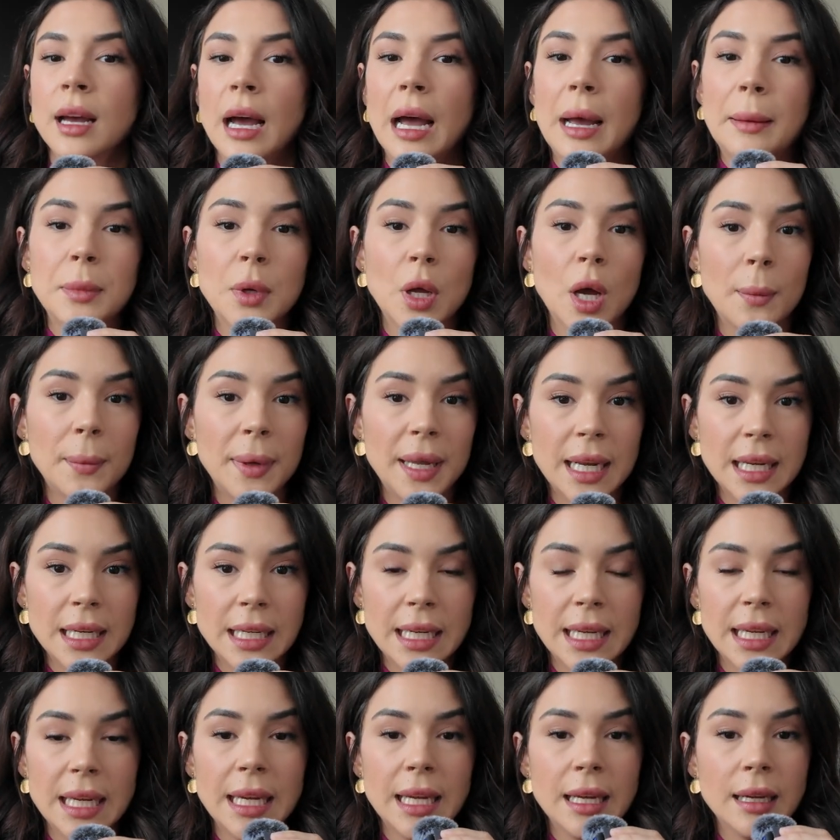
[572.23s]
I'm not
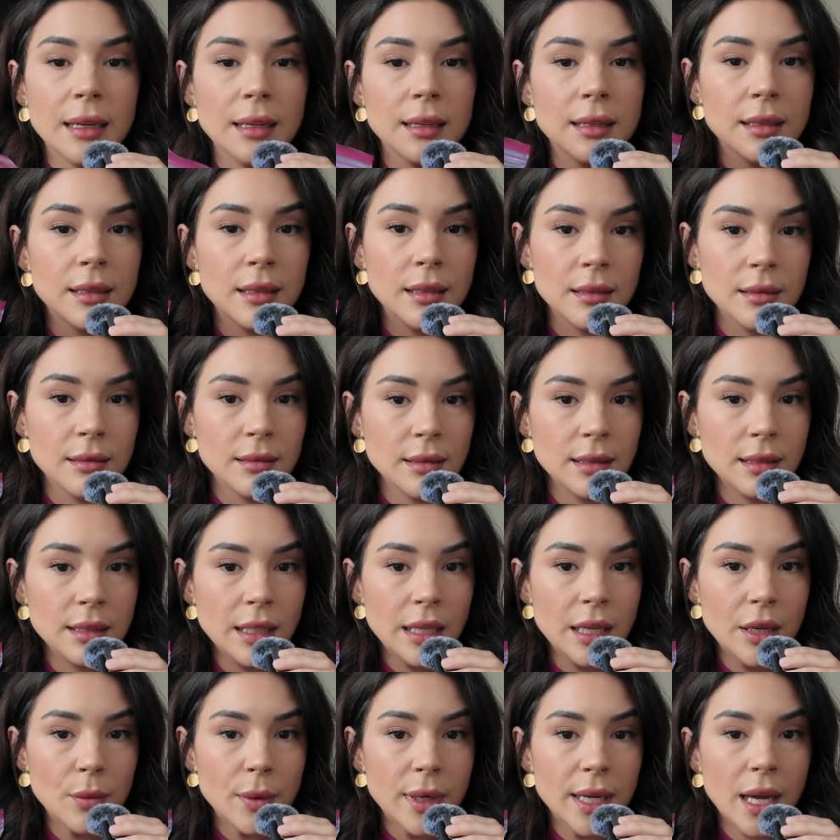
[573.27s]
panicking.
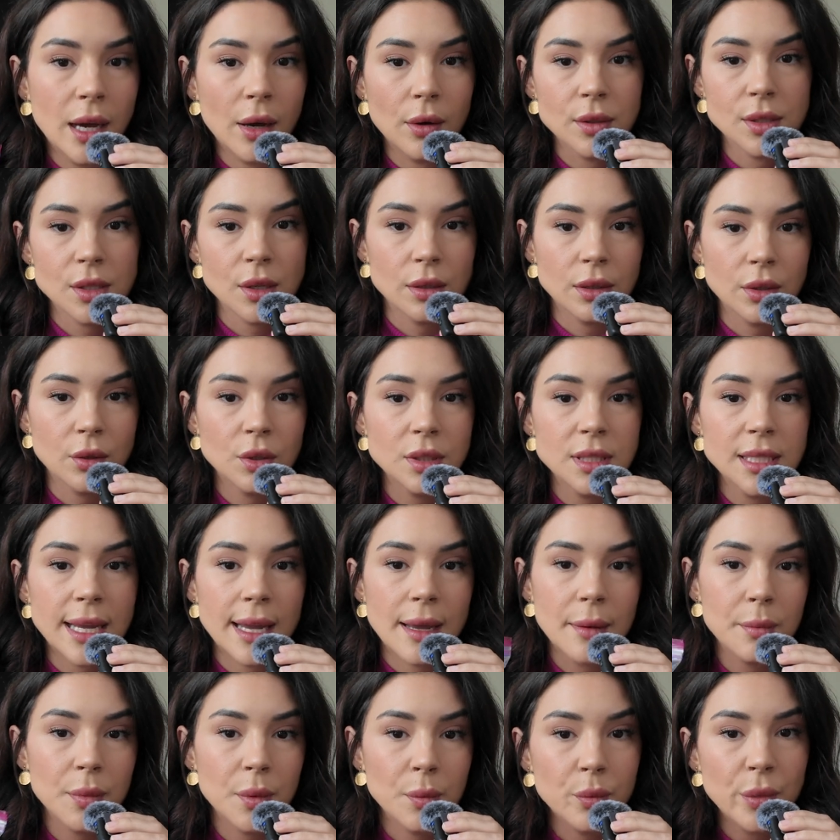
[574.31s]
Here we go. So little
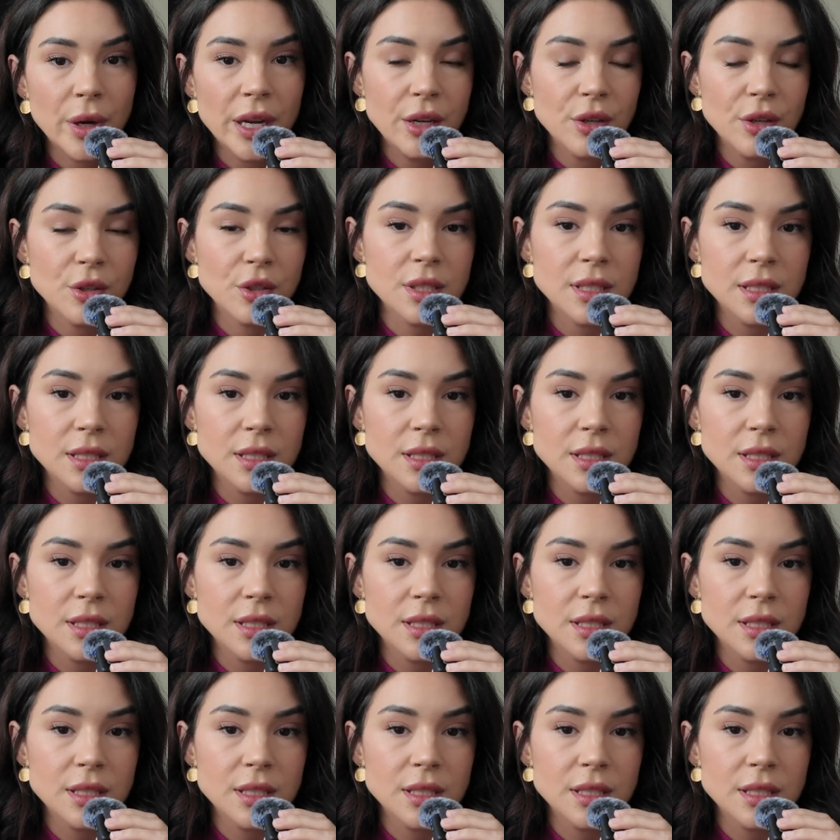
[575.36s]
tip, bring